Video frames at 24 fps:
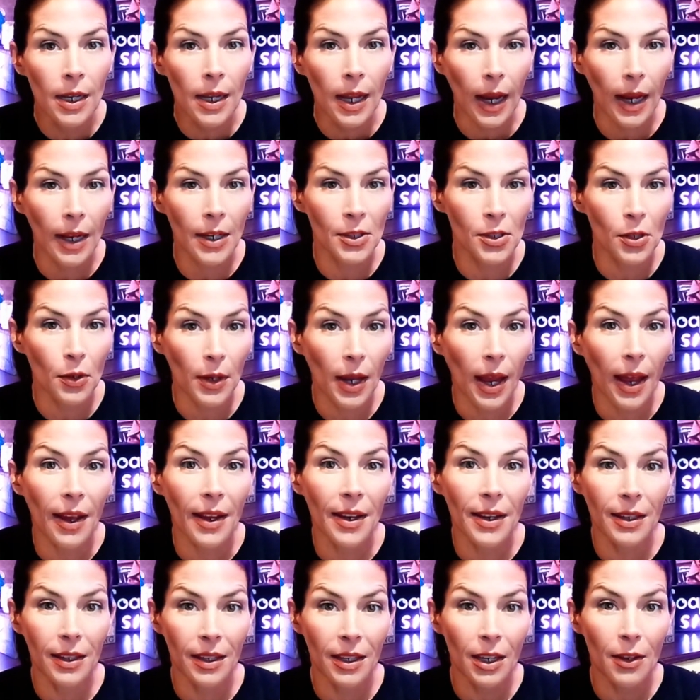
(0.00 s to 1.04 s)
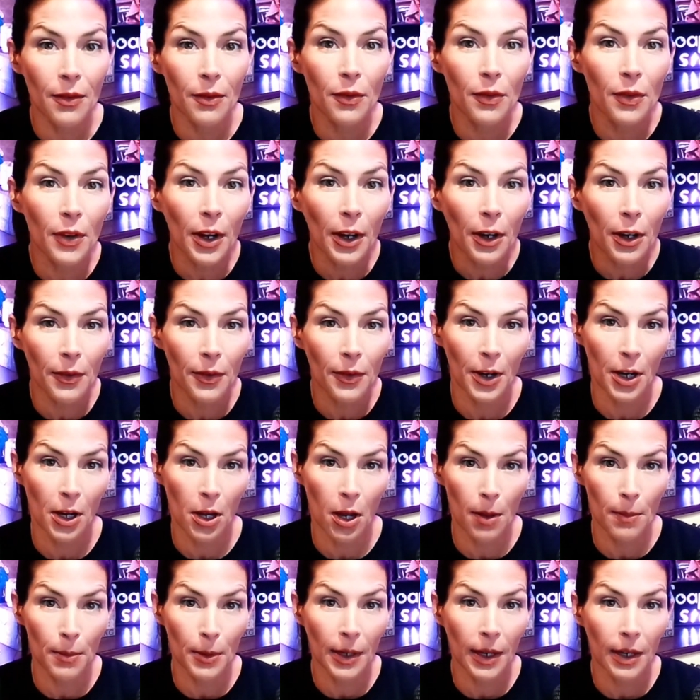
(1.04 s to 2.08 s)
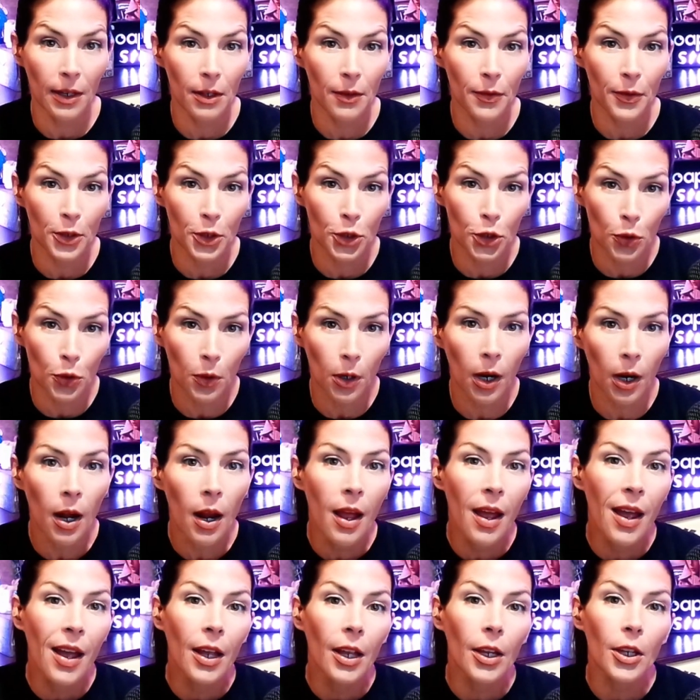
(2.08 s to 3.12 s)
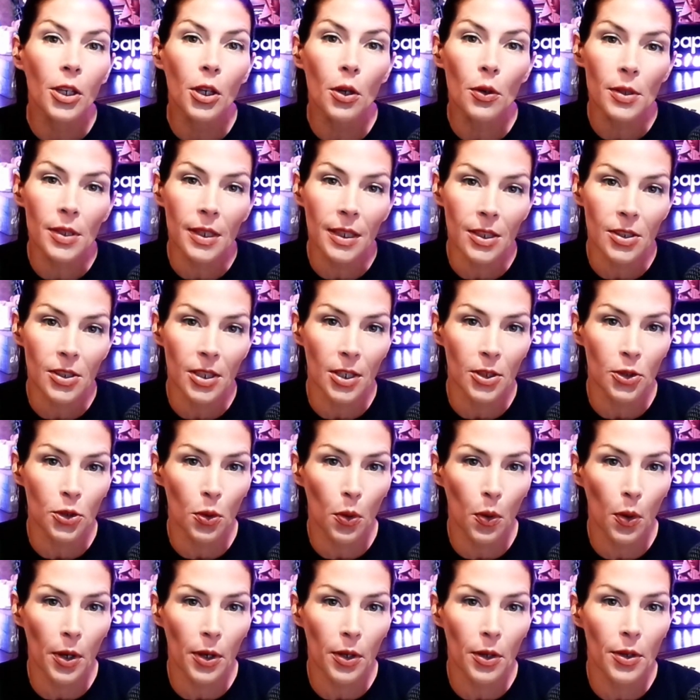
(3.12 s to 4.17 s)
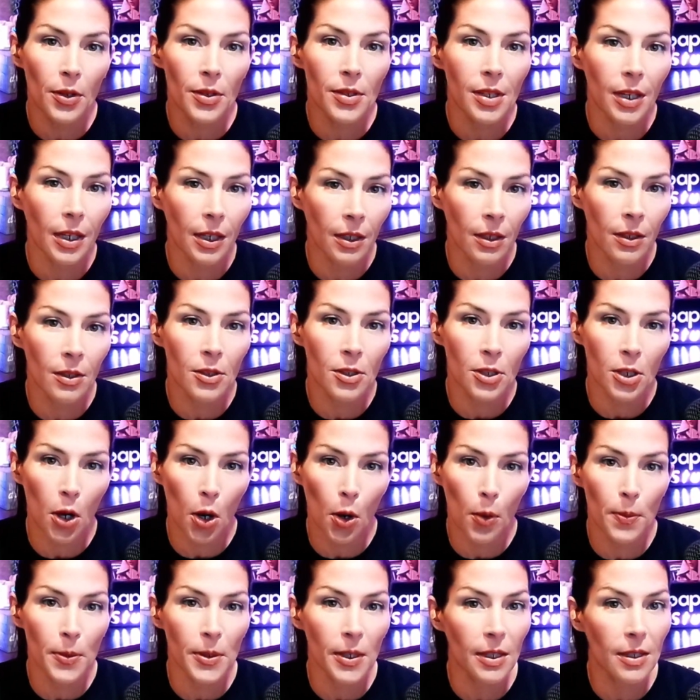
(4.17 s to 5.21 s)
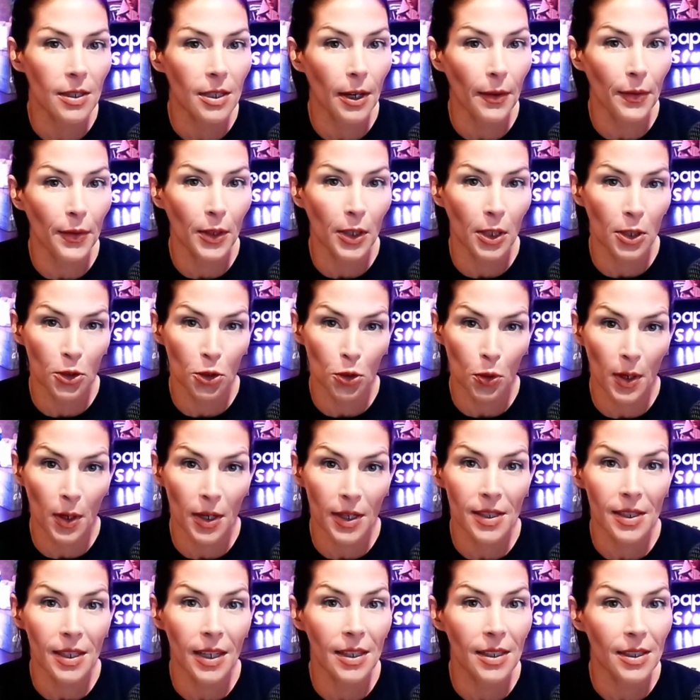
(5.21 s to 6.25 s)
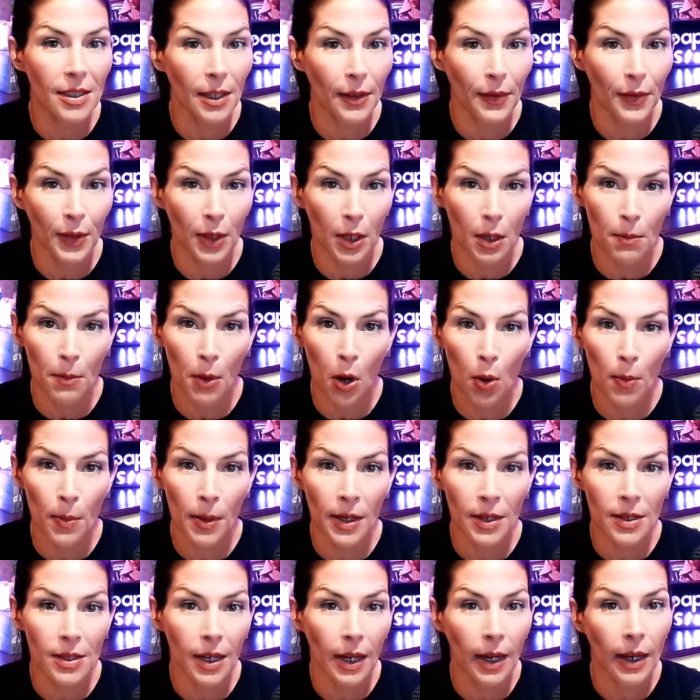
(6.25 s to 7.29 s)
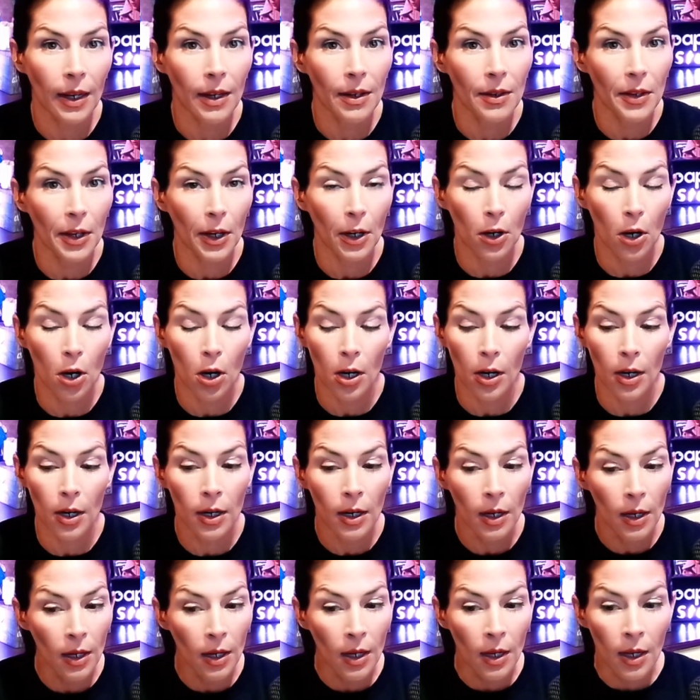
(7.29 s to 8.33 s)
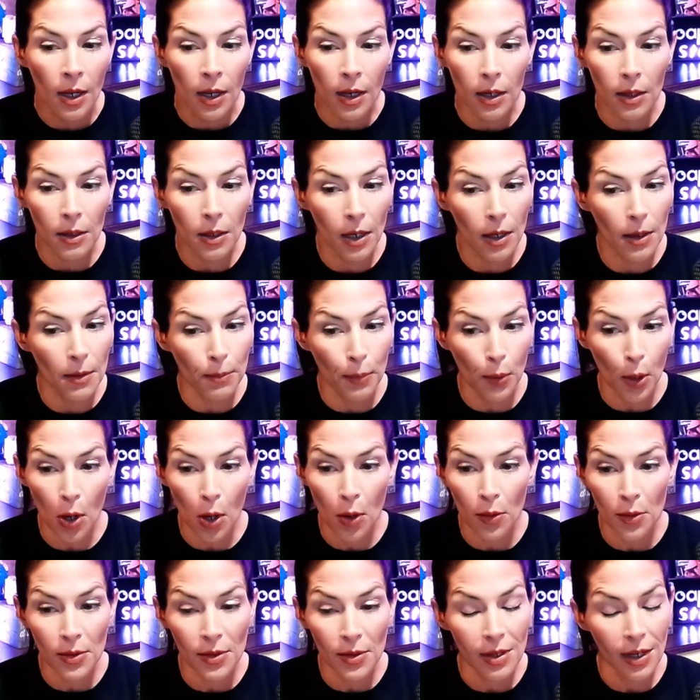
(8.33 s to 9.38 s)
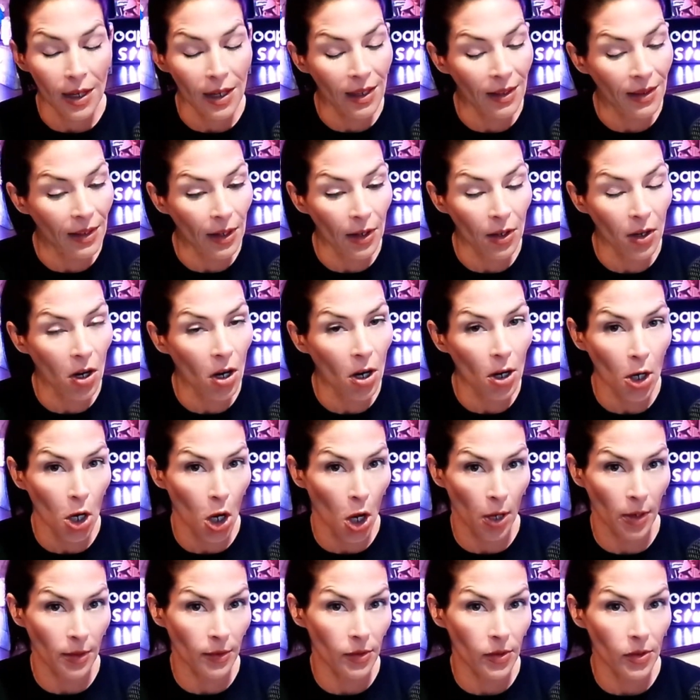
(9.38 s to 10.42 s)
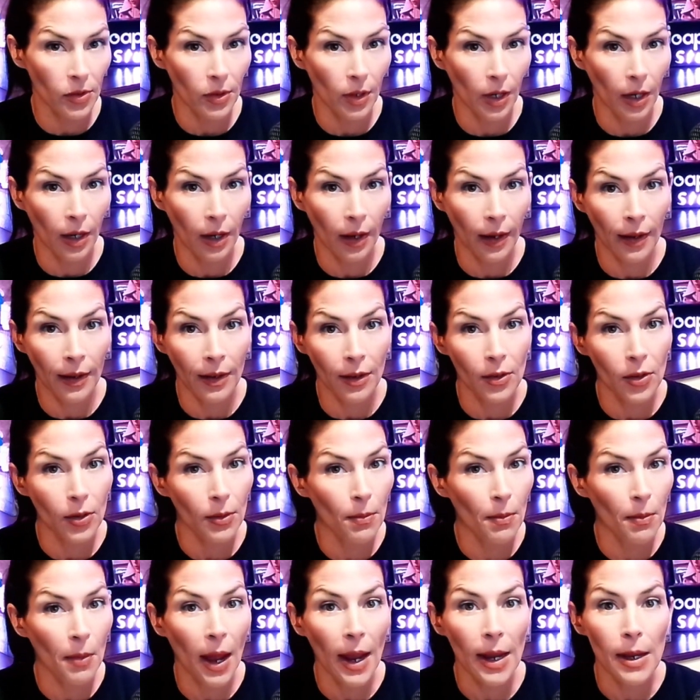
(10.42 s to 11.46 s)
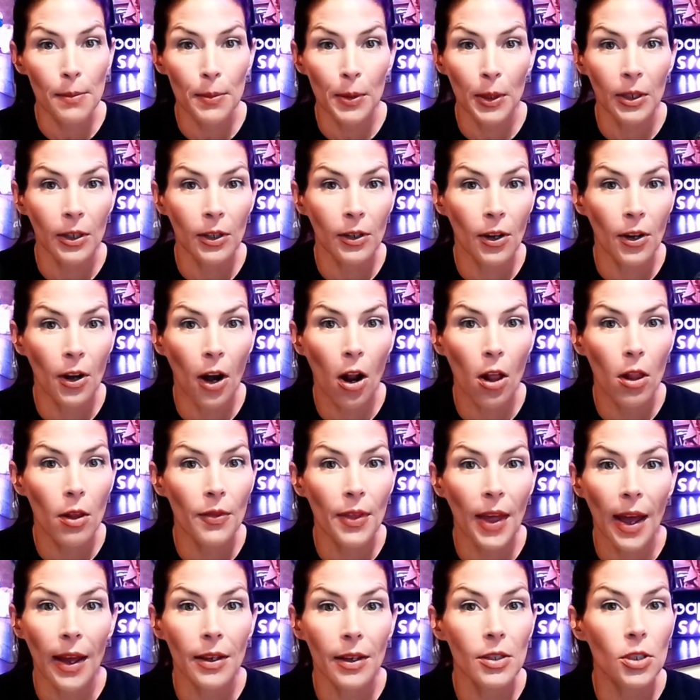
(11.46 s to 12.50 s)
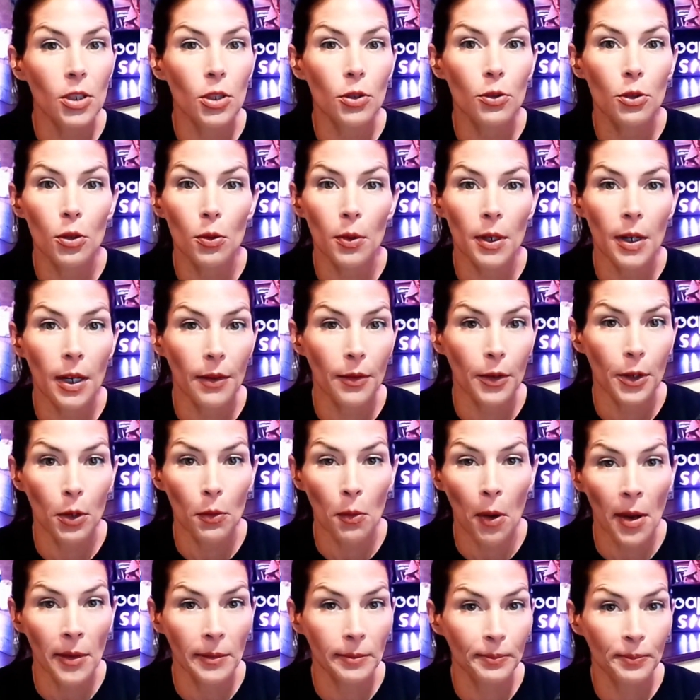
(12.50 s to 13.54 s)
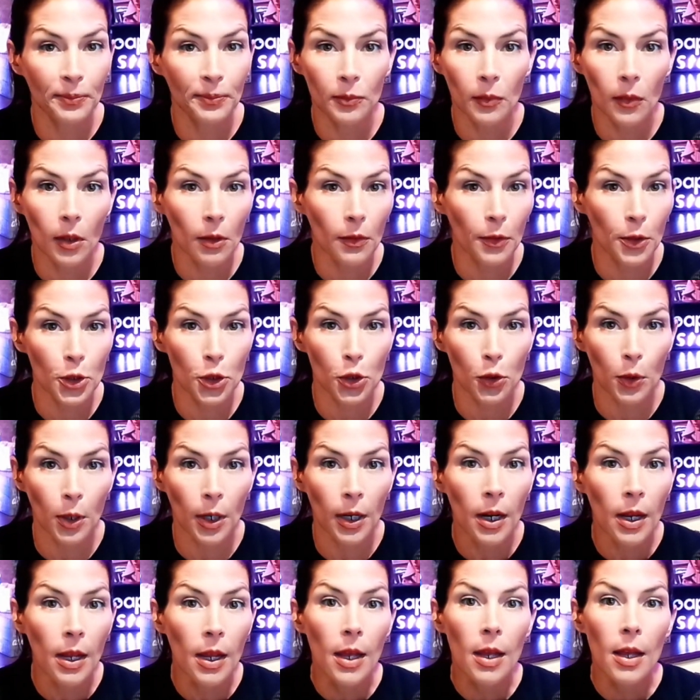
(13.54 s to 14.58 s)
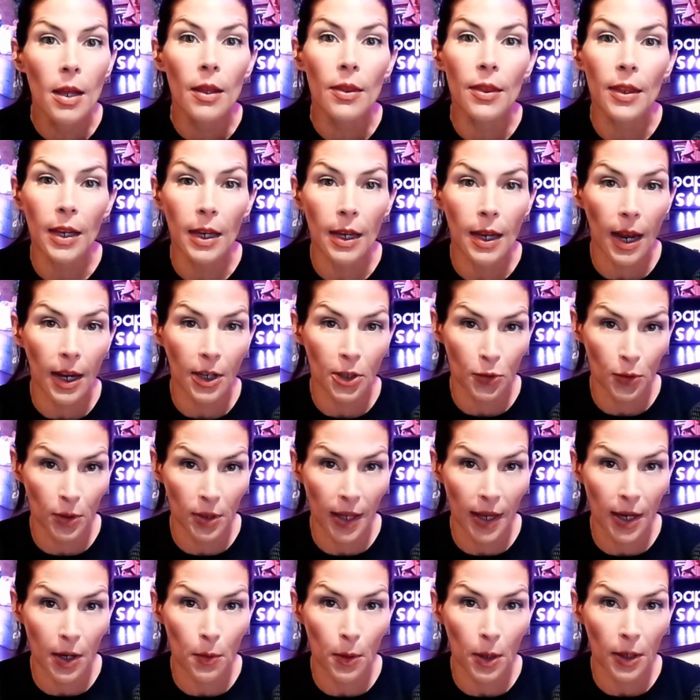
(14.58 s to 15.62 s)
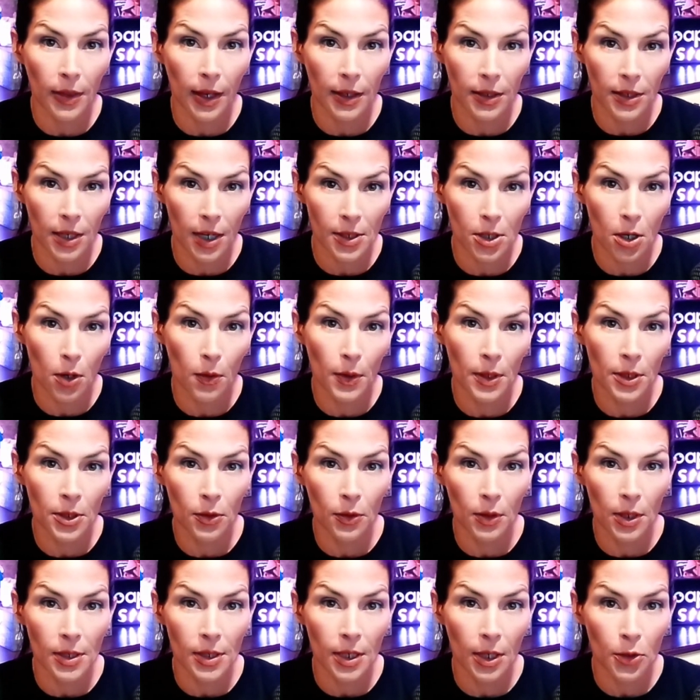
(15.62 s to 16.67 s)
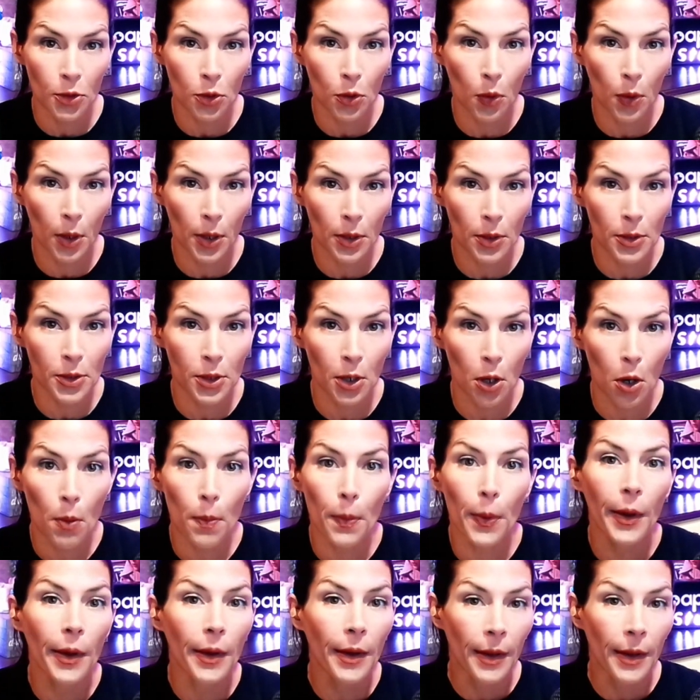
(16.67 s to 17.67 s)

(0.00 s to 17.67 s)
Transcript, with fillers: And so, yeah, it can get very, very complicated for sure. Using essential oils in soaps, it's definitely a choice. It's definitely a moment. And there are uh, pros and there are cons. And my opinion on all of that is you do whatever you want for sure the extra legwork that does go into an essential oil soap.